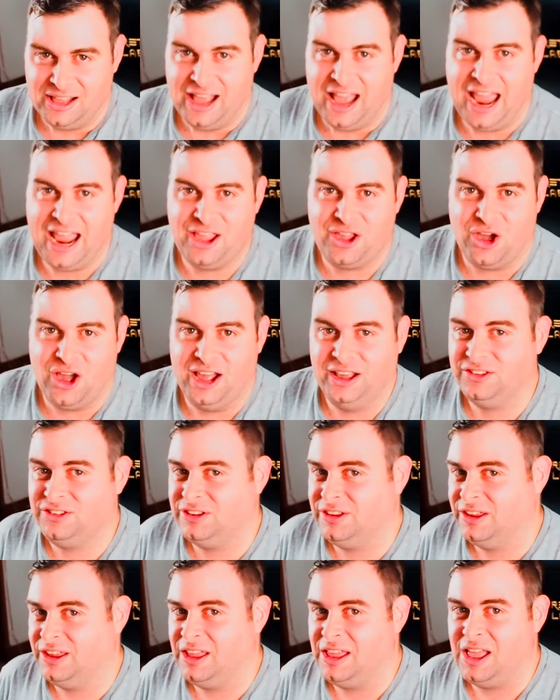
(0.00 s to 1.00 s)
Hey
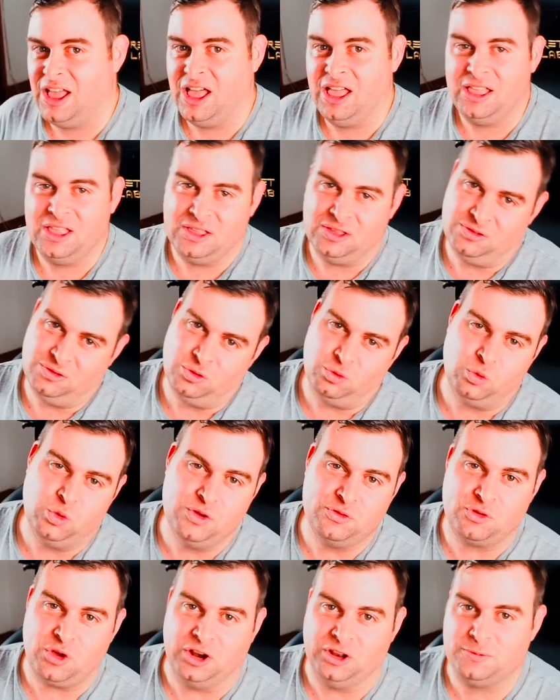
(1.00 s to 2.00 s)
guys,
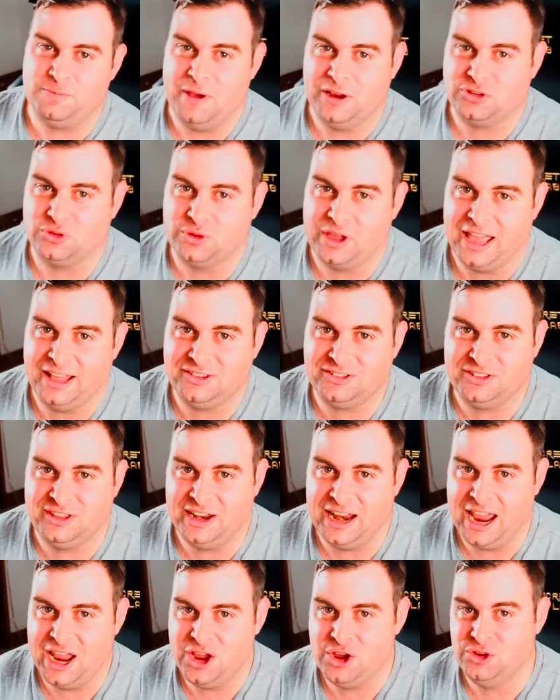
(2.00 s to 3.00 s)
we've got a special guest
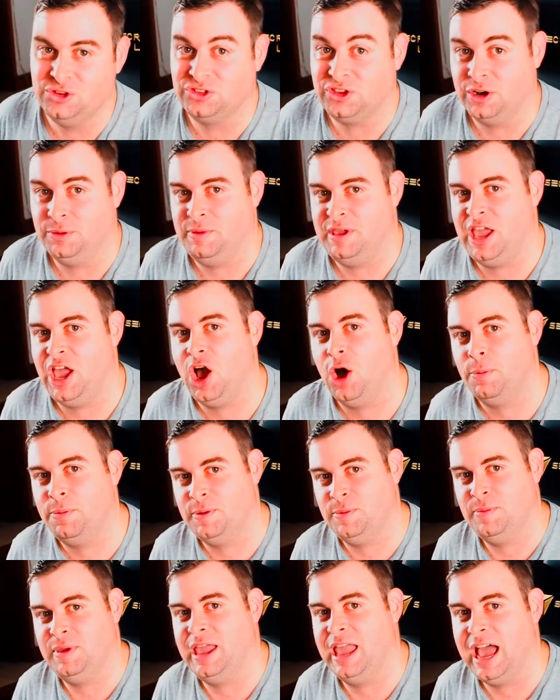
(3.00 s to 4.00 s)
today who's going to be
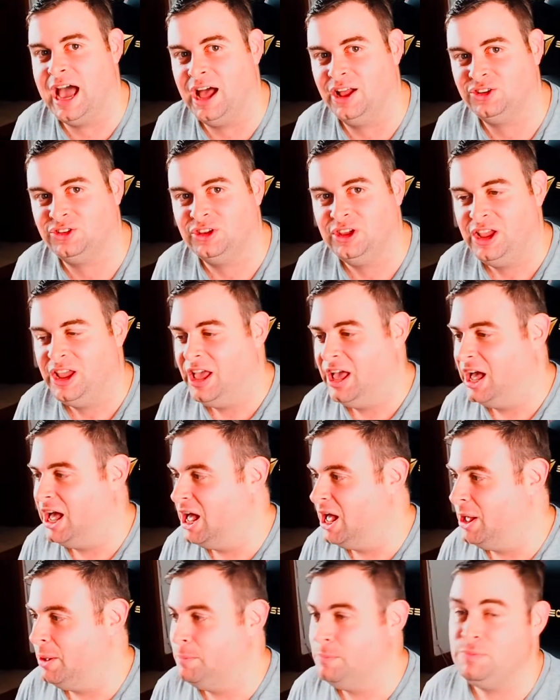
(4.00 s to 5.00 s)
helping me out.
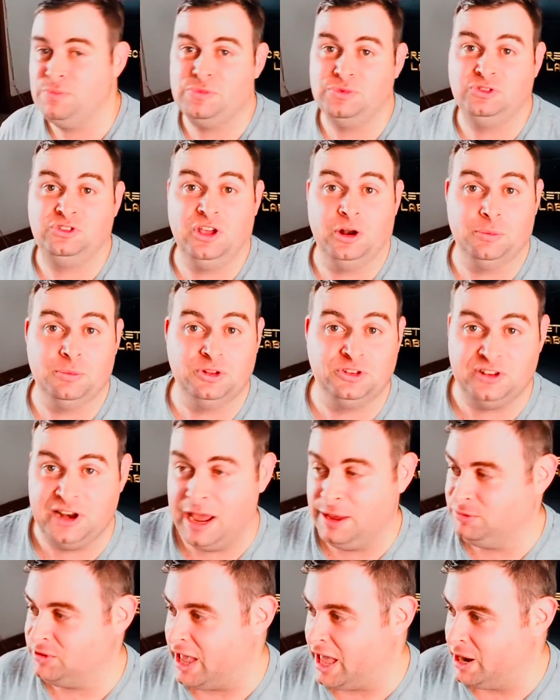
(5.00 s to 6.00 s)
Gentleman's
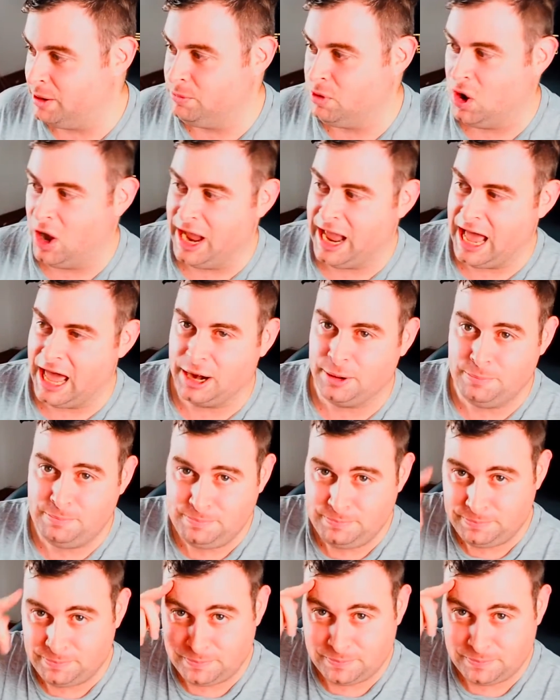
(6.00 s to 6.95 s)
name's Adam. Hi Adam.